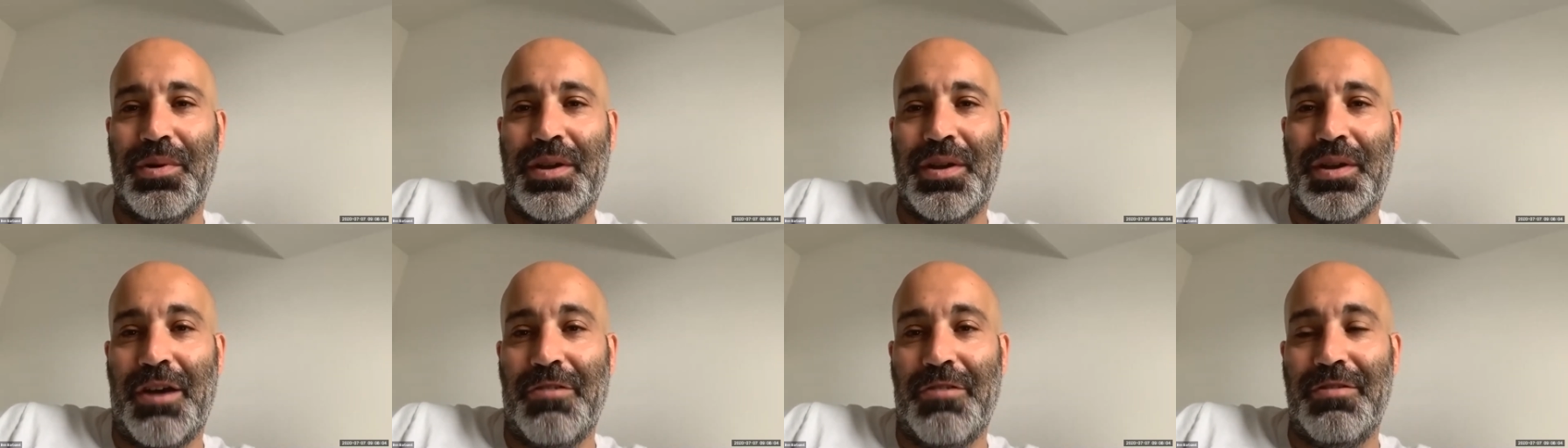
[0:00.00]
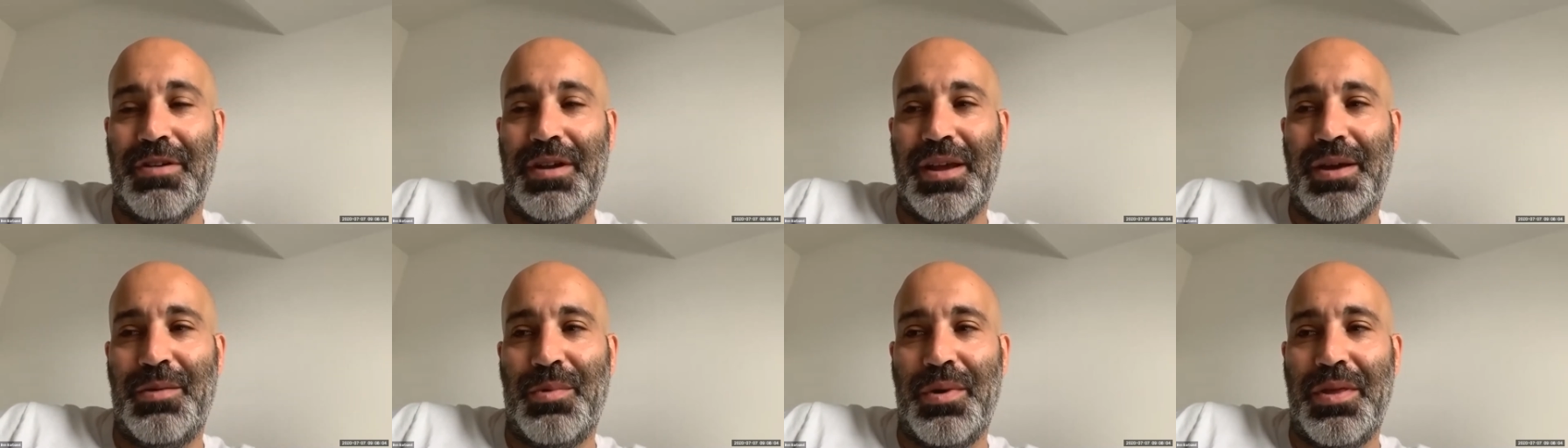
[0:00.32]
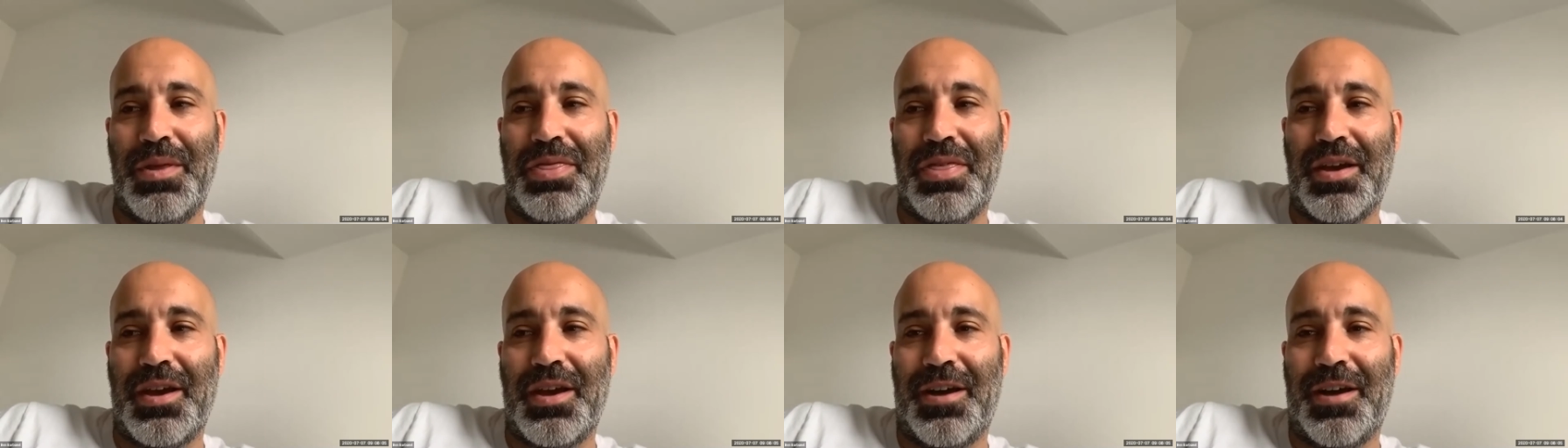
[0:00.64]
currently
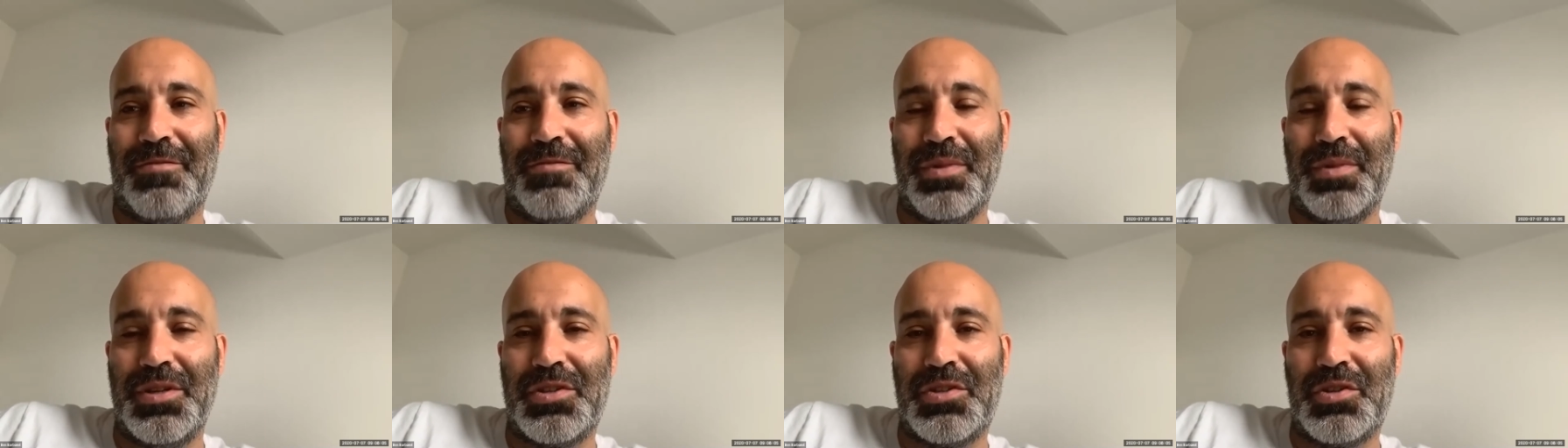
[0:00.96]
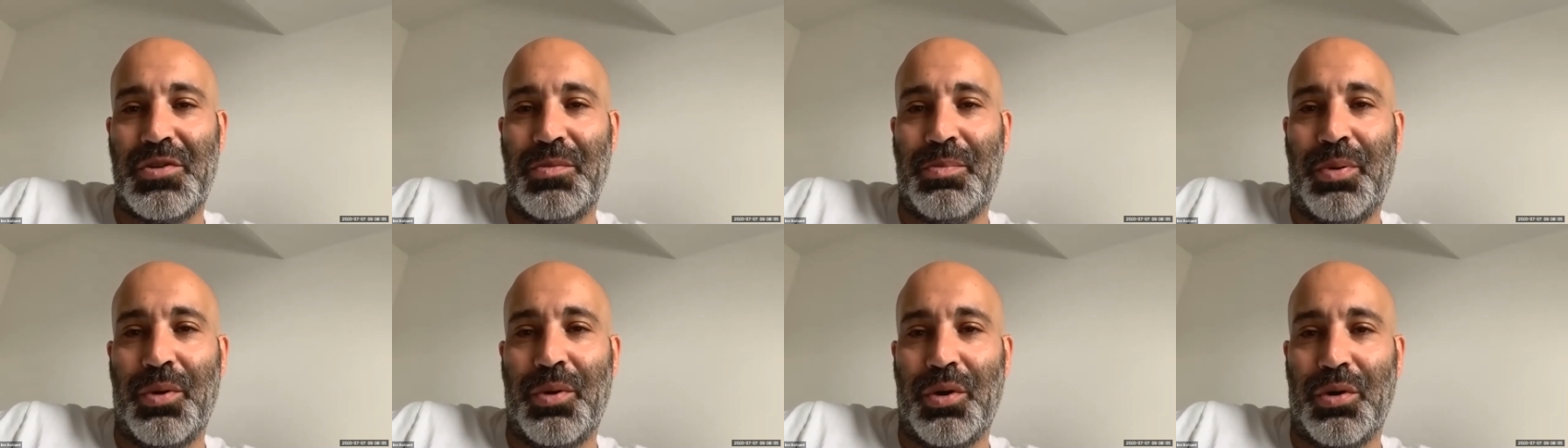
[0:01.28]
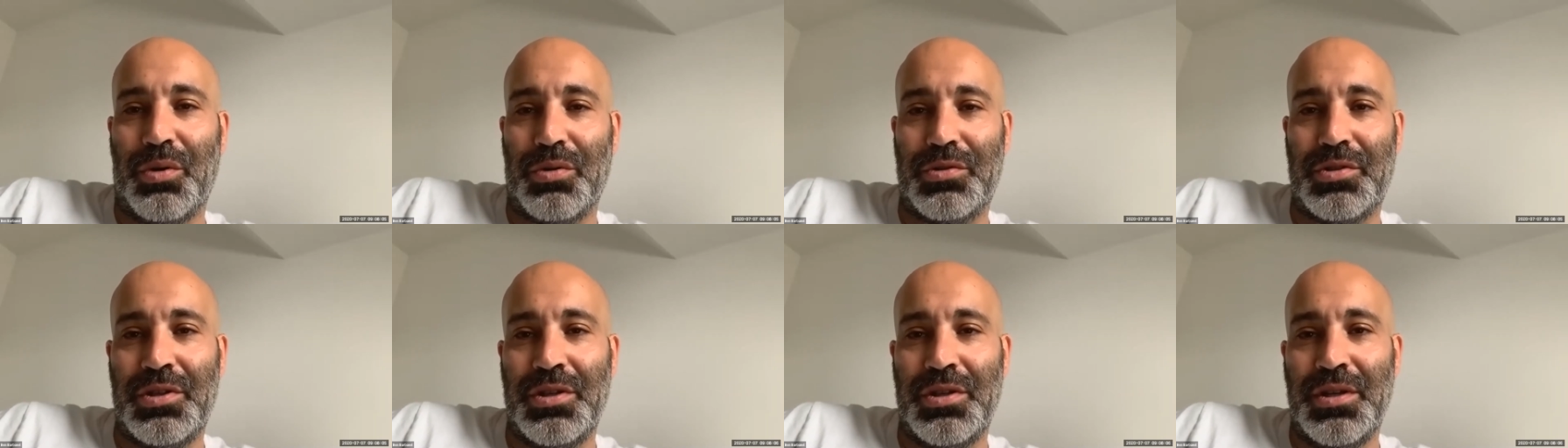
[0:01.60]
with the government's
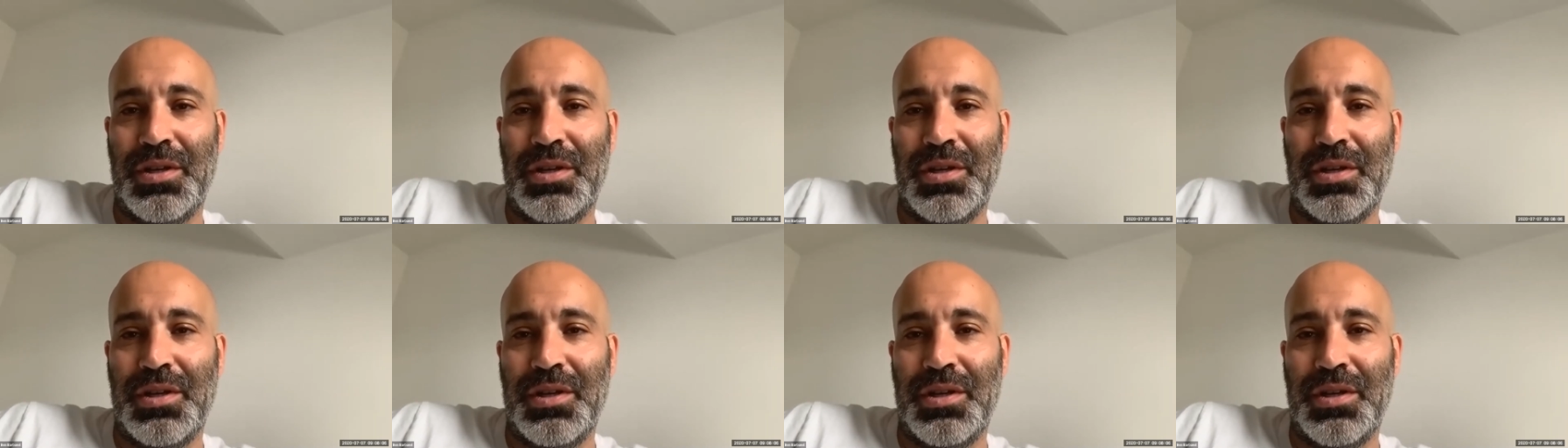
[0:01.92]
support.